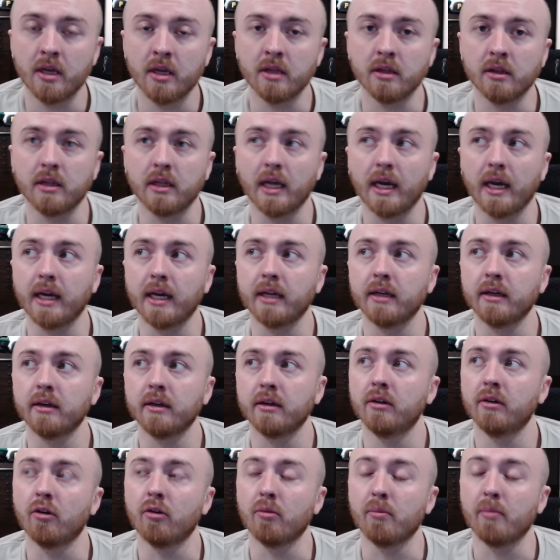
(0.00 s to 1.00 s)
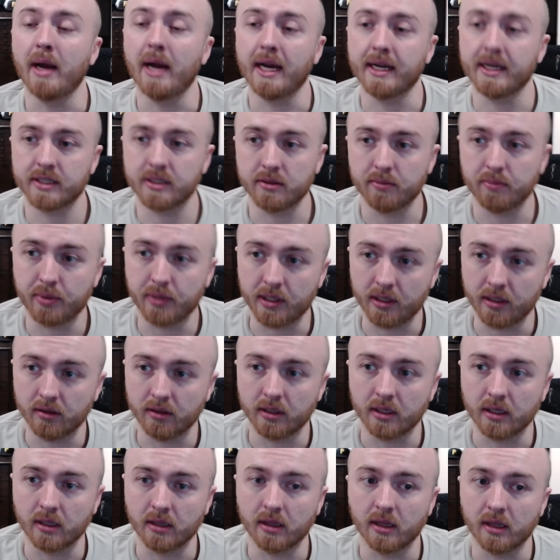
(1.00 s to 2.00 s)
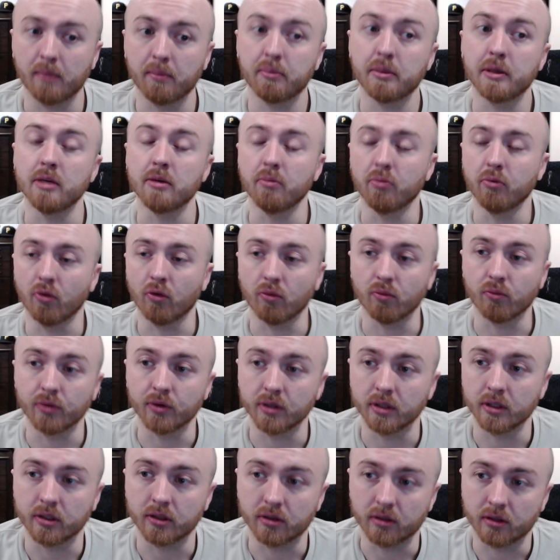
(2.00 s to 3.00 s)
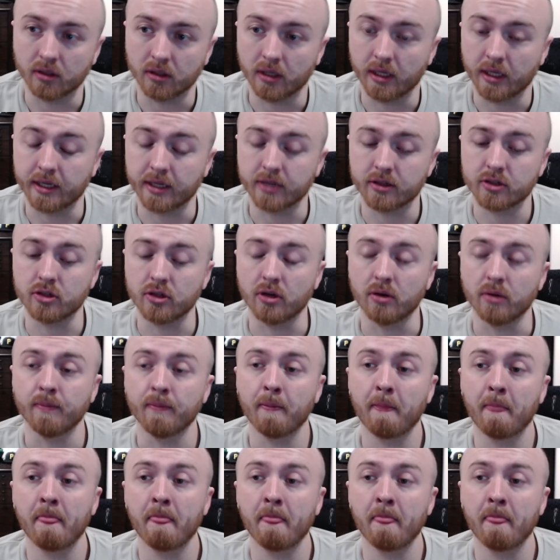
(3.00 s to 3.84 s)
that are mass appealing that people are really gonna like. So,